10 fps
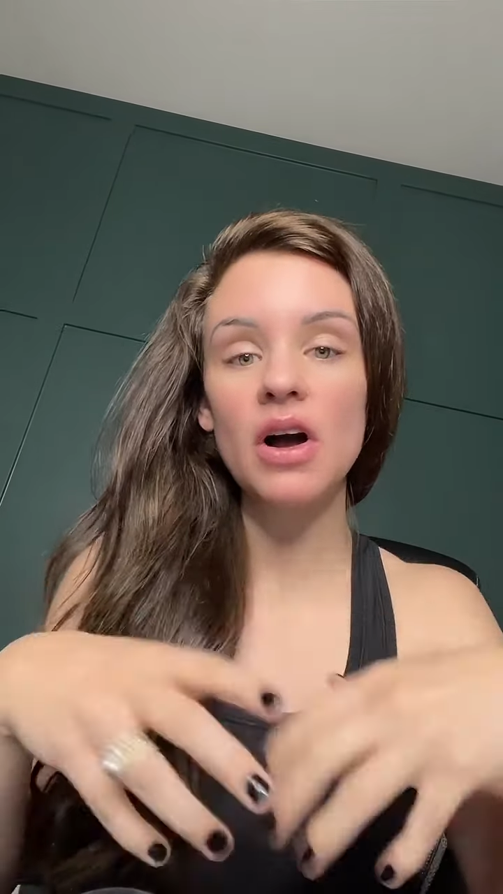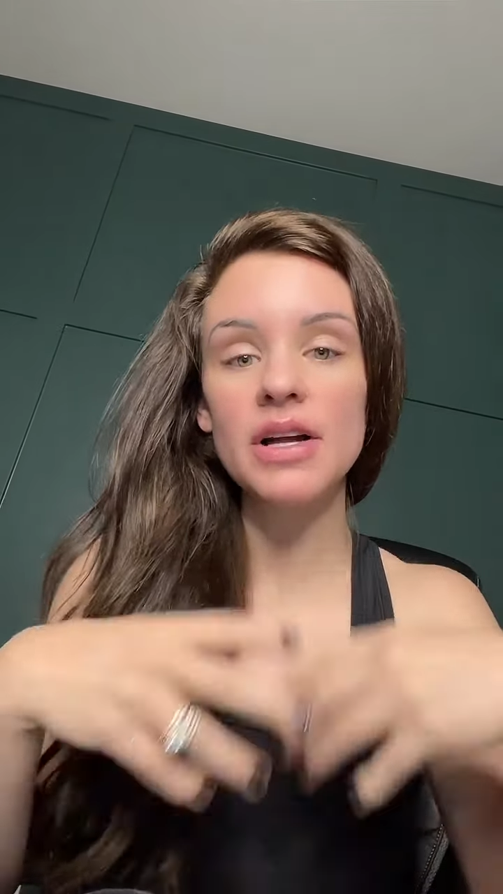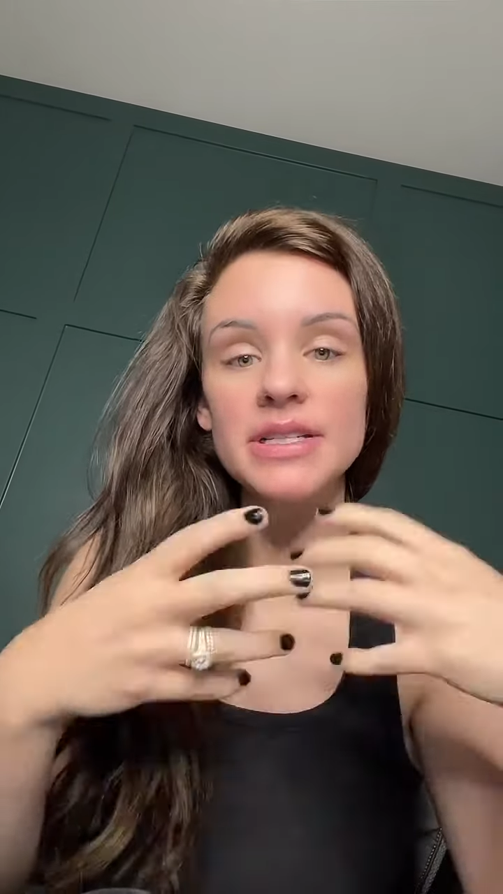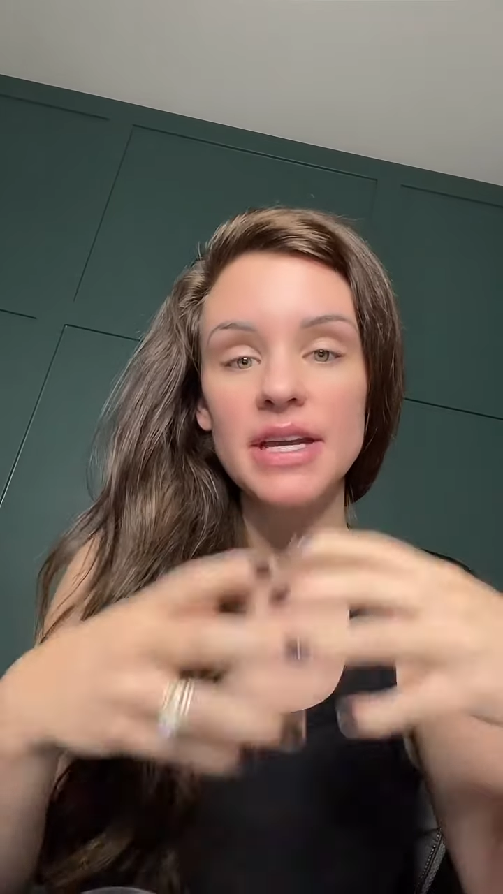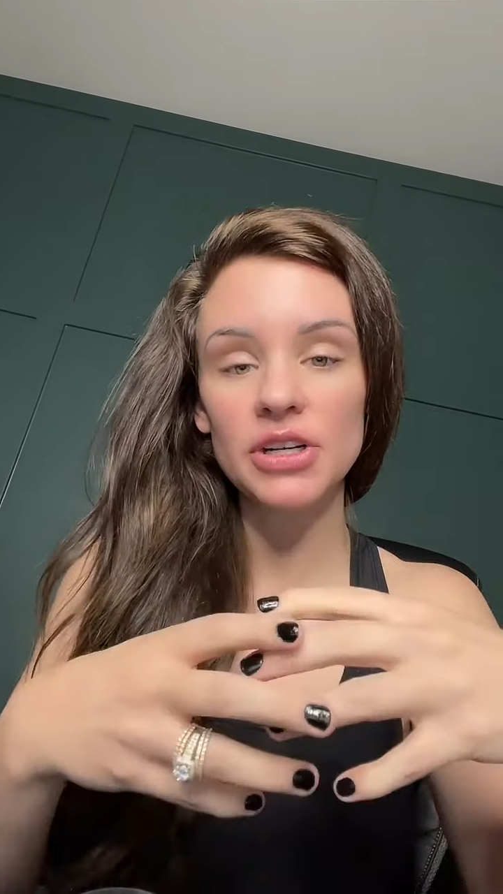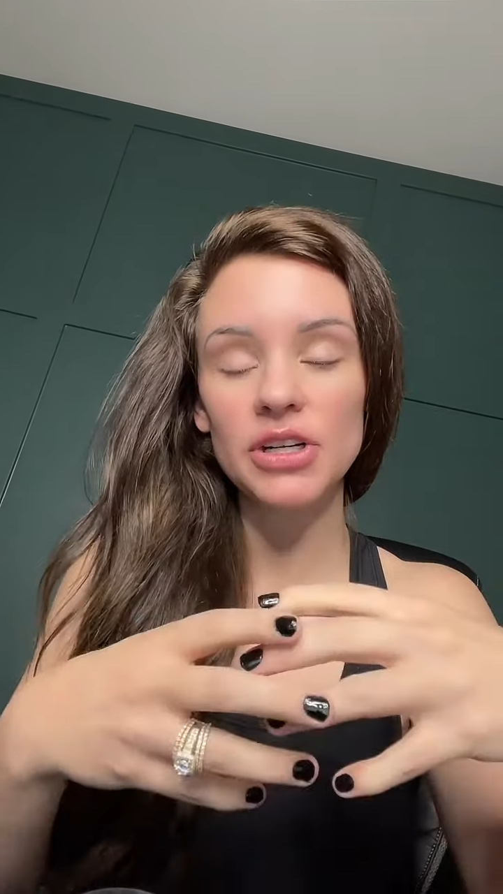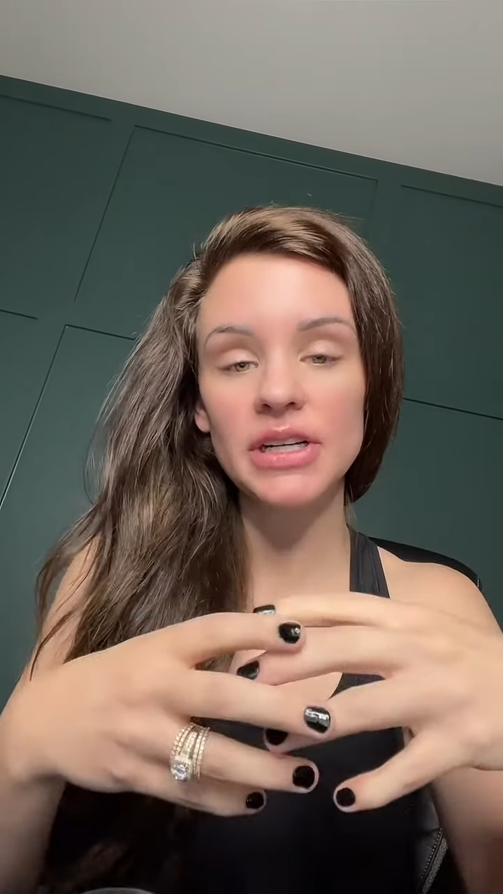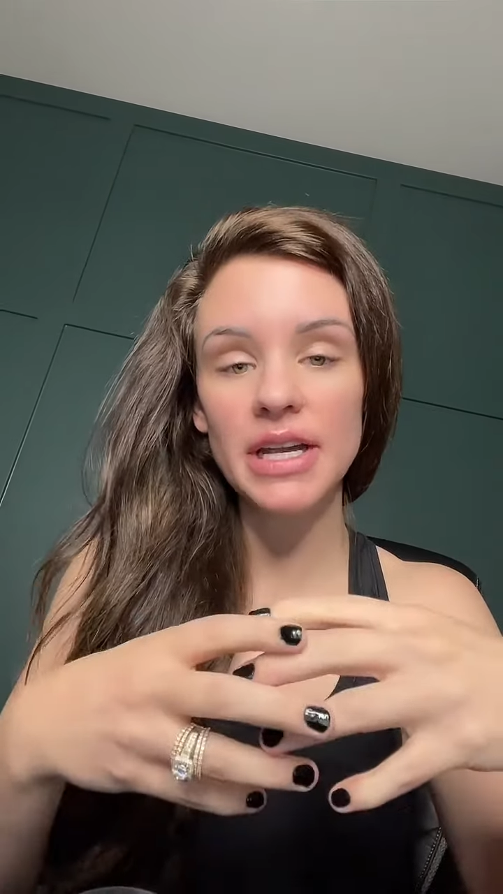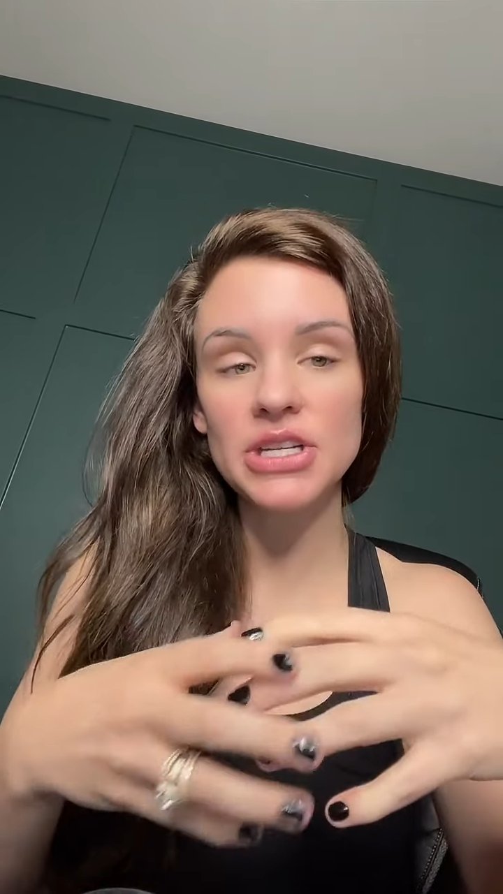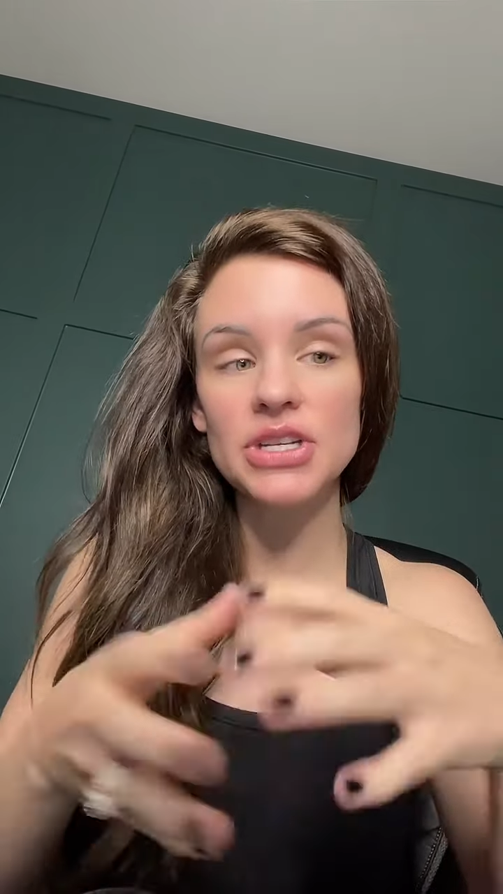content
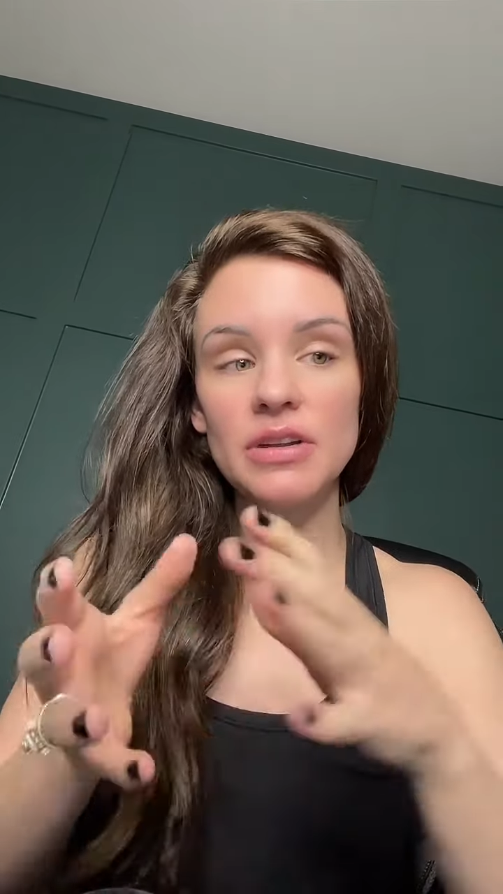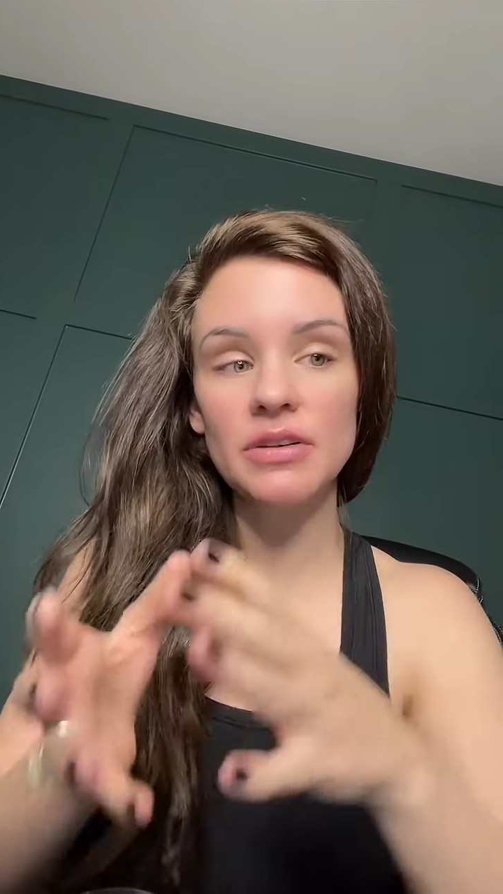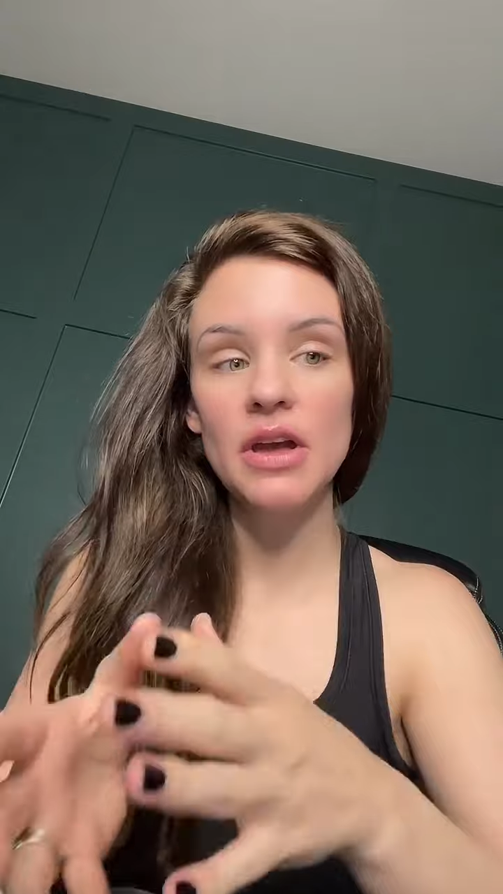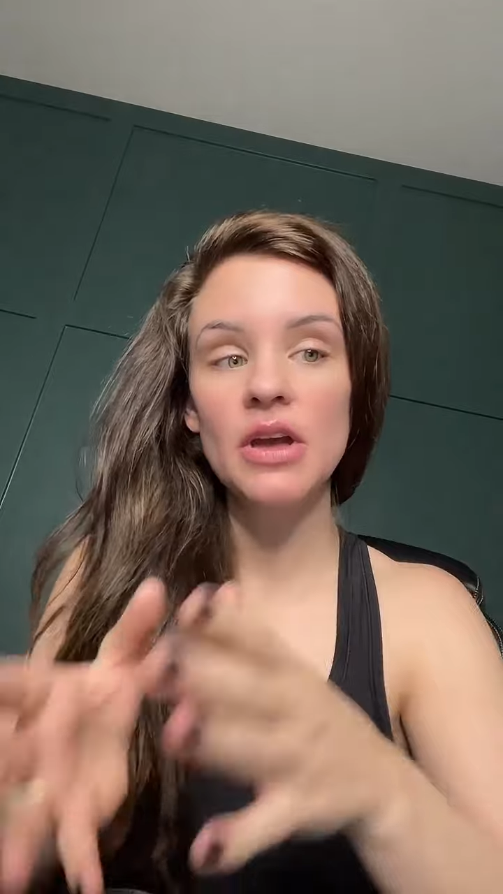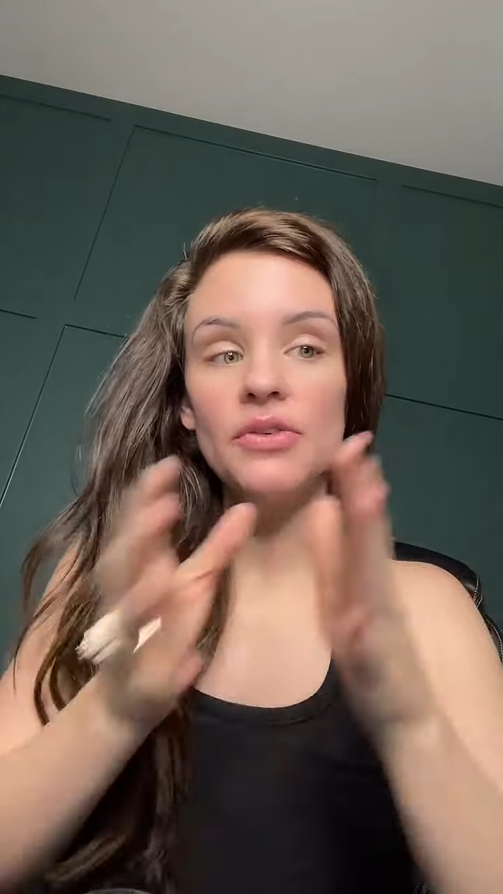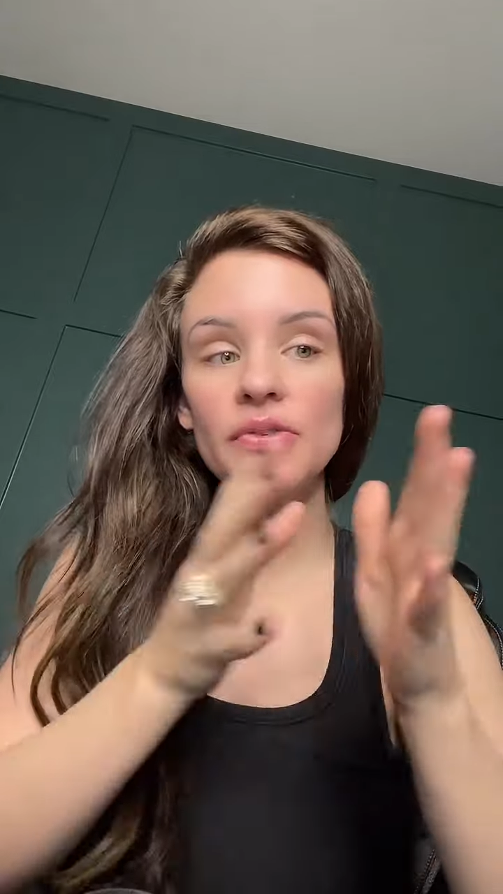creation